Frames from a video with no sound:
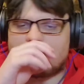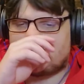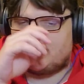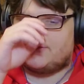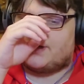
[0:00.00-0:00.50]

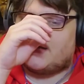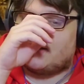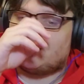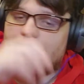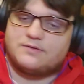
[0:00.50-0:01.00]

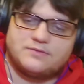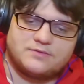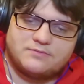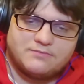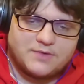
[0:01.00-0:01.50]
Studio.
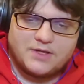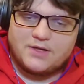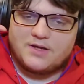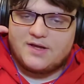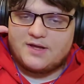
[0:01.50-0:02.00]

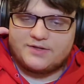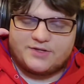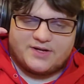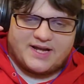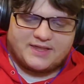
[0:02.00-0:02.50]

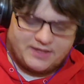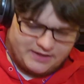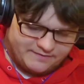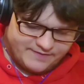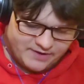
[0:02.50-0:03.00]
Dude, I
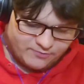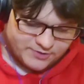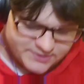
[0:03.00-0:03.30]
love that word,